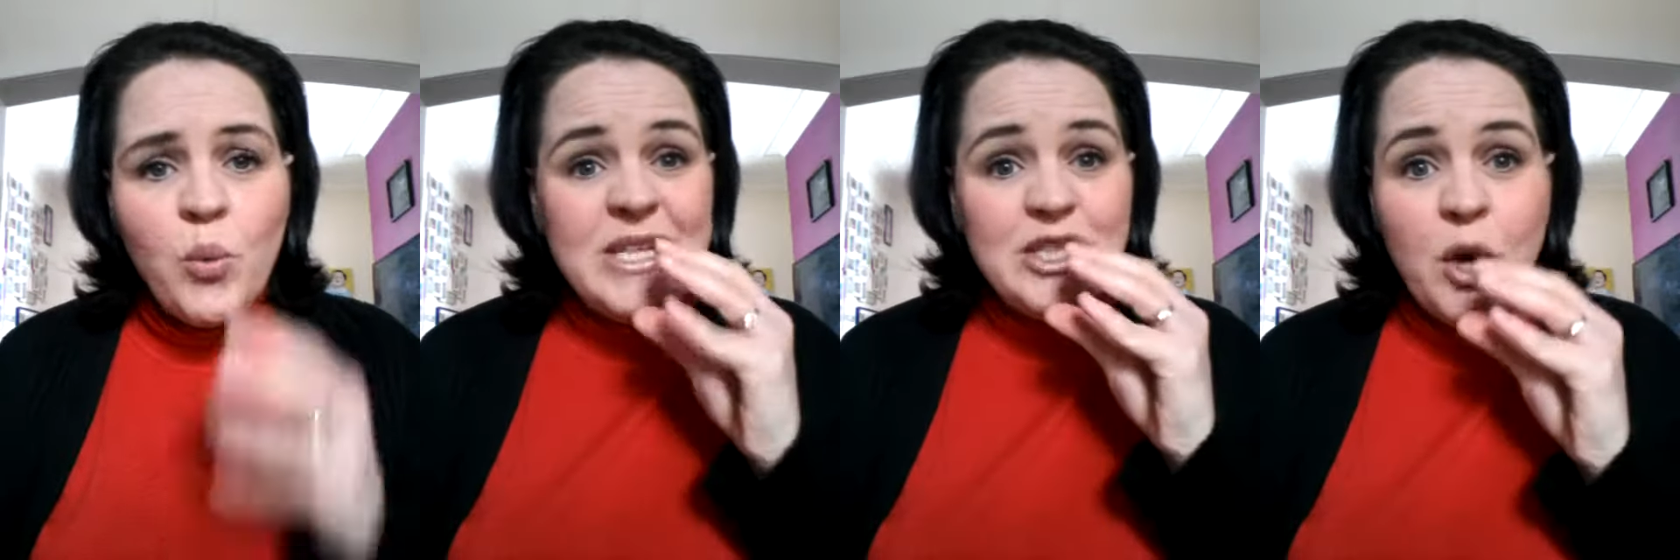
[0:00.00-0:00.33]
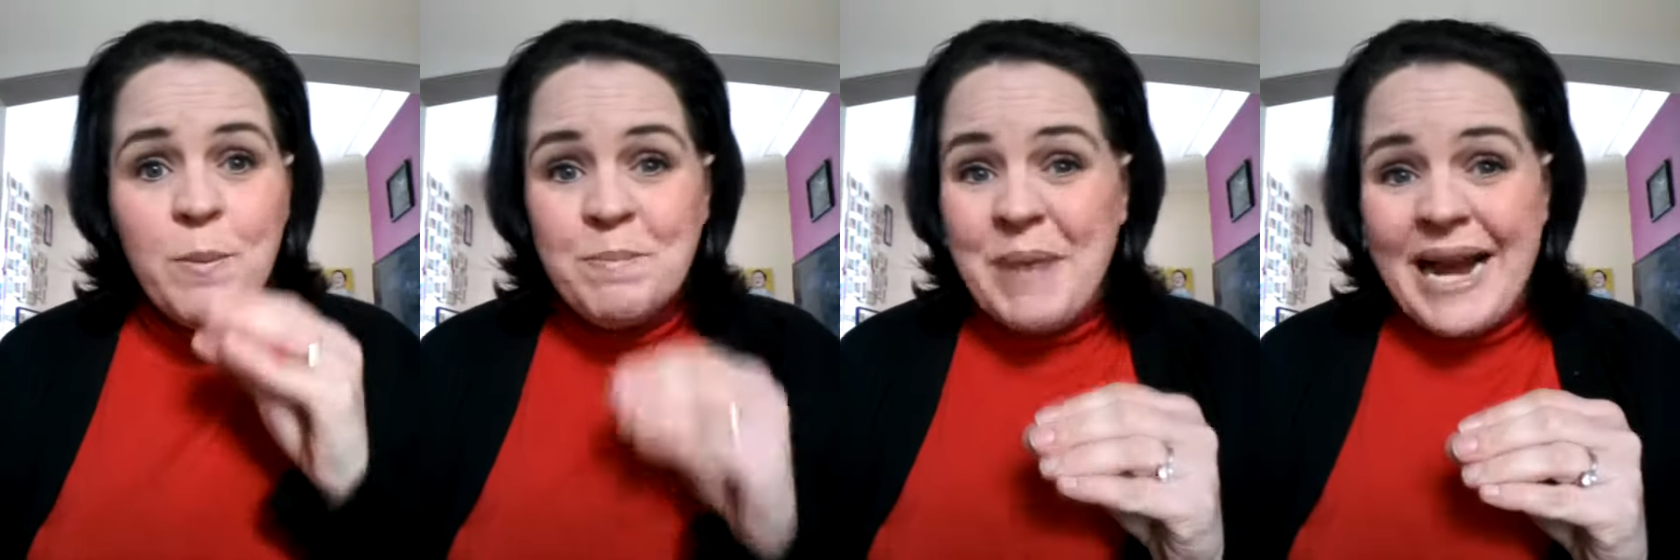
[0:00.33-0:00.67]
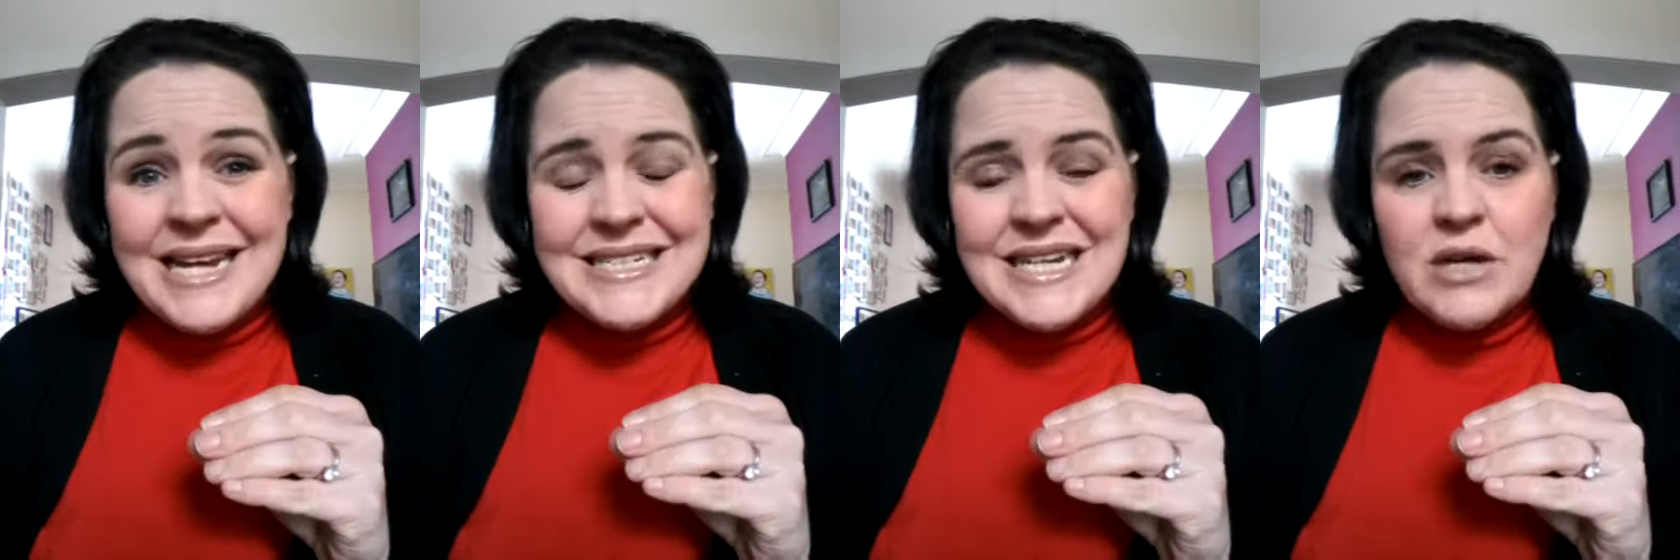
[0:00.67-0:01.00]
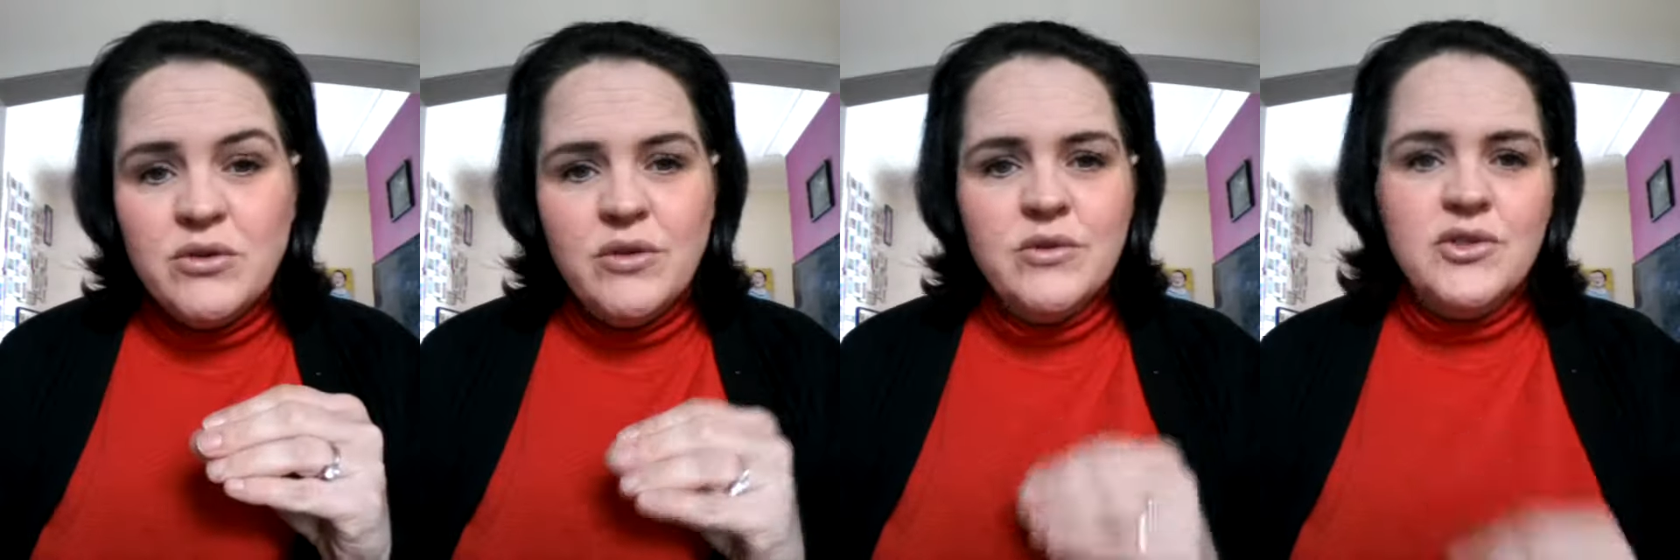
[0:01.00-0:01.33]
we don't bite
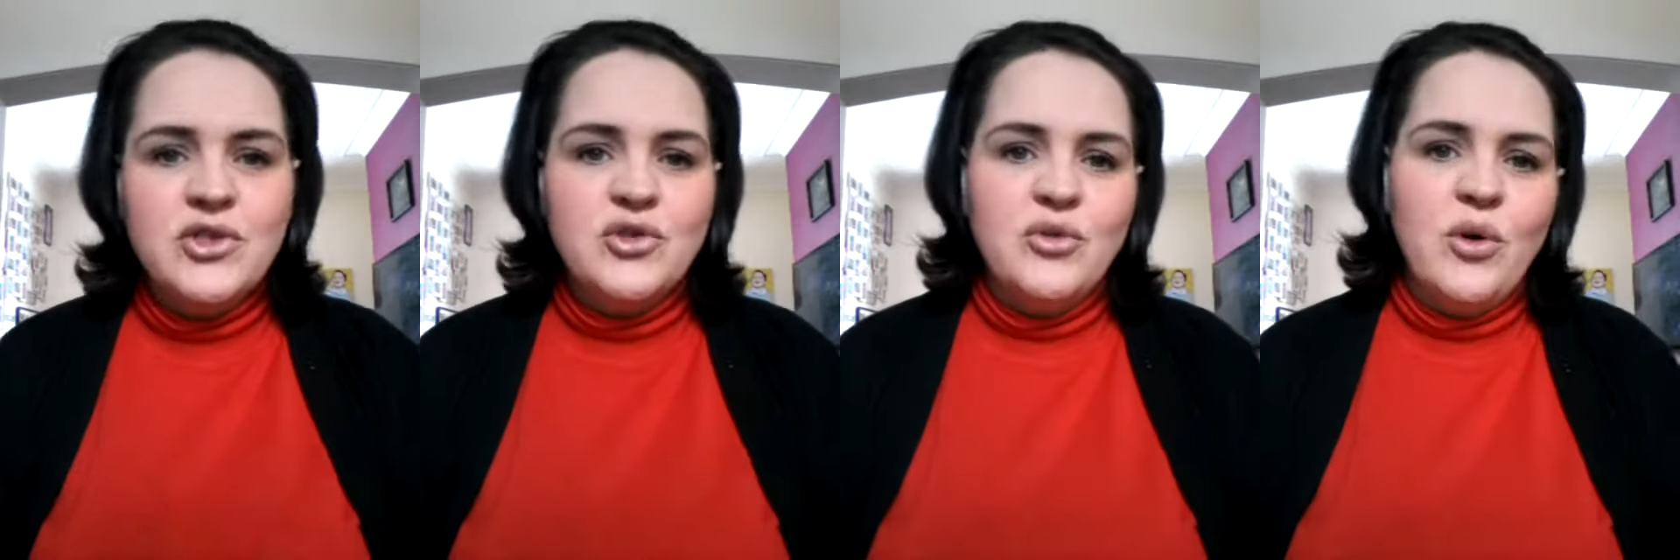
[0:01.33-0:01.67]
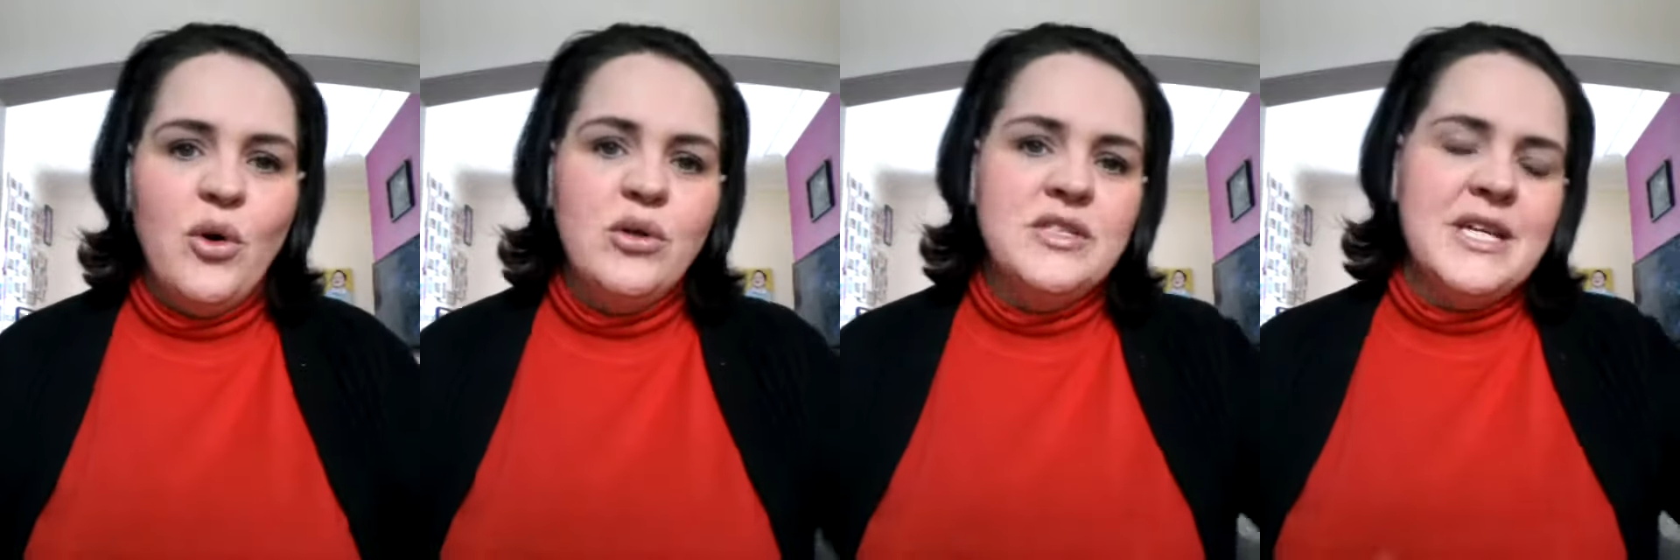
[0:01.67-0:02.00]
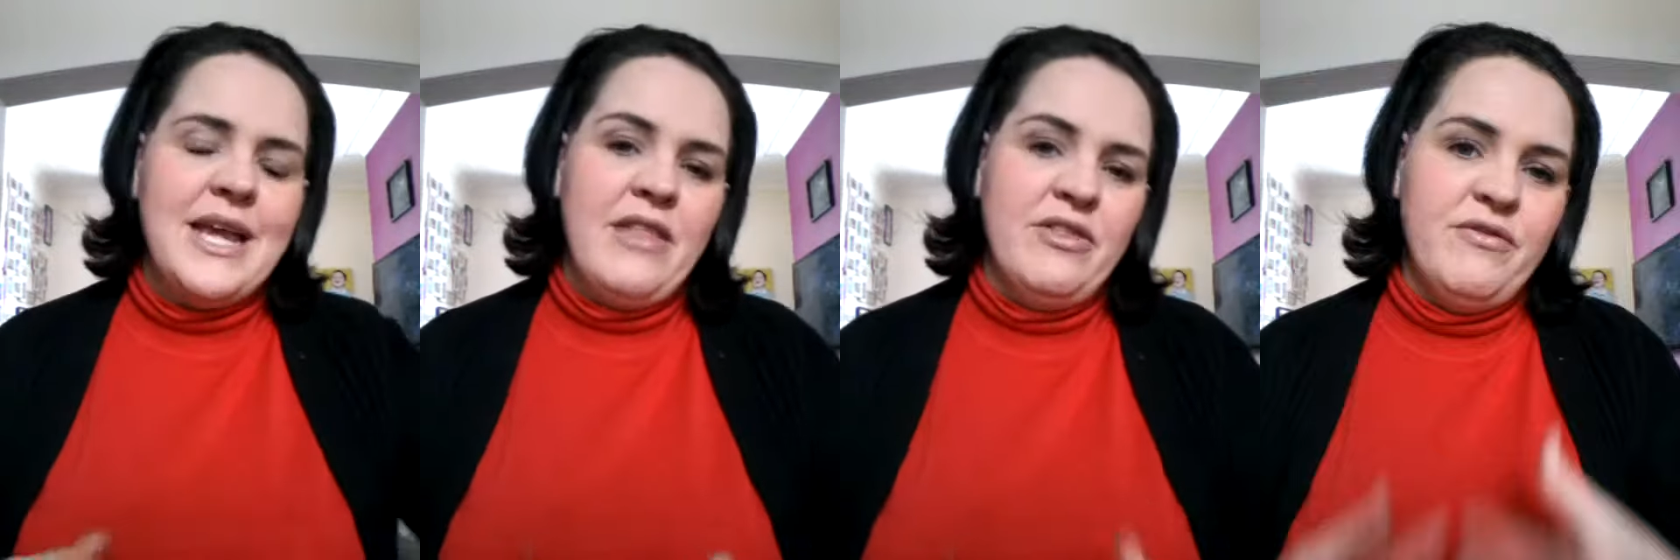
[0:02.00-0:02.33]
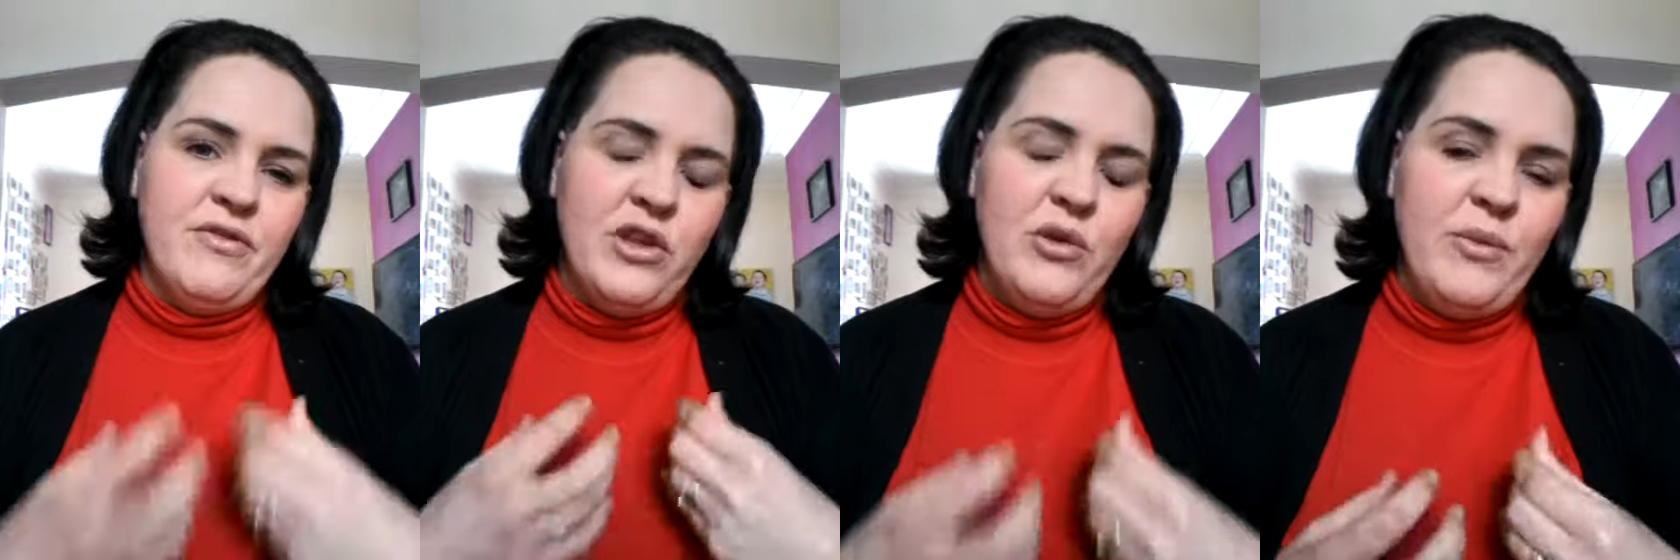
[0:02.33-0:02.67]
down on the straw to get the
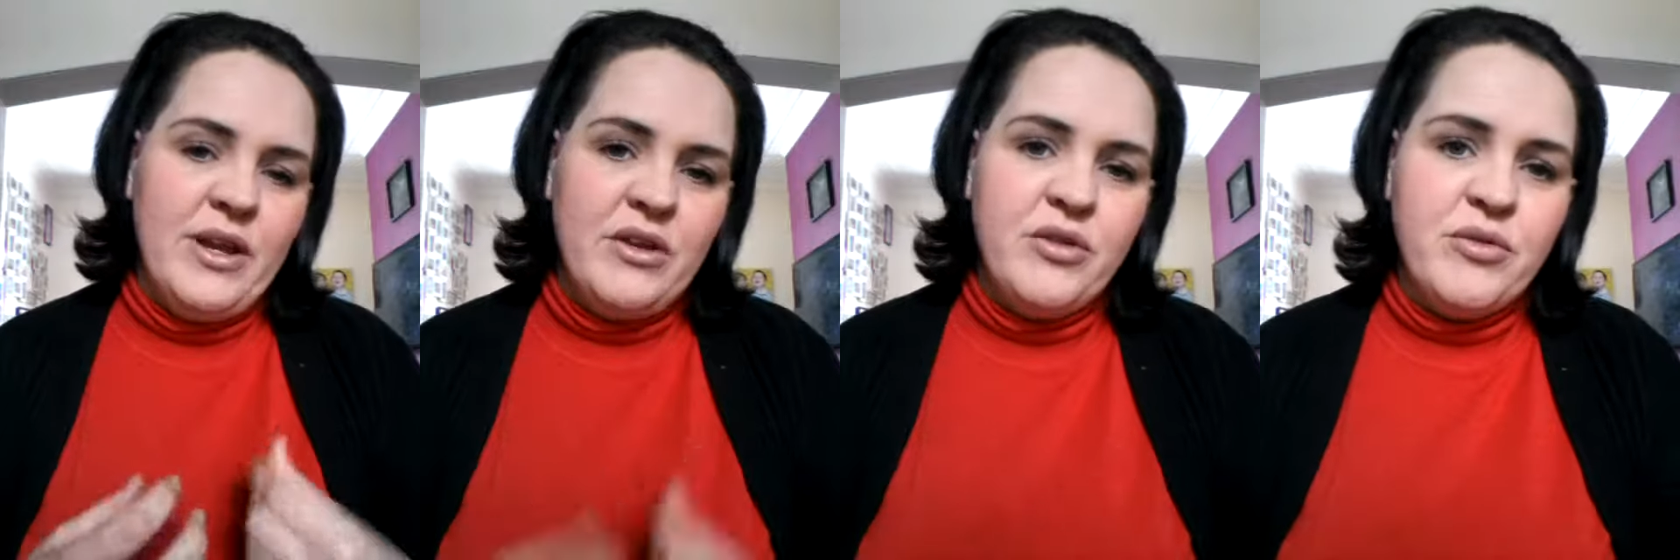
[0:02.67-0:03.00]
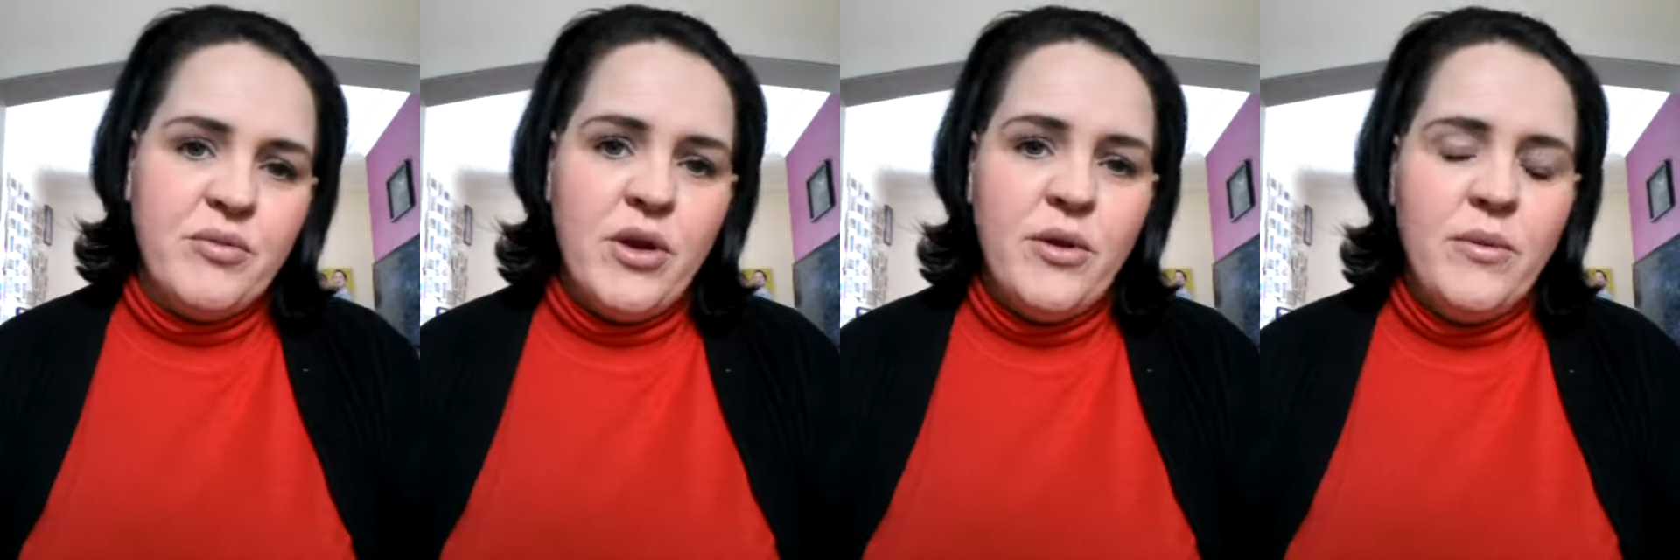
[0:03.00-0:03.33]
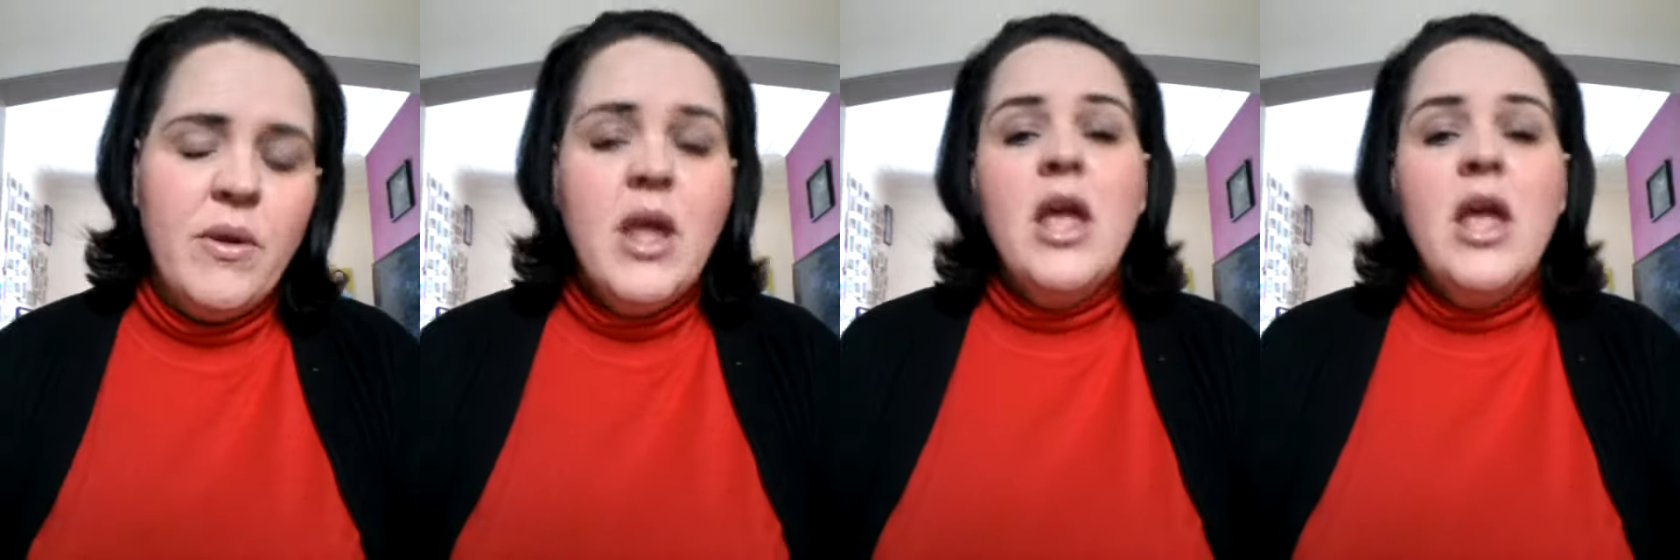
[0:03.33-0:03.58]
fluid through.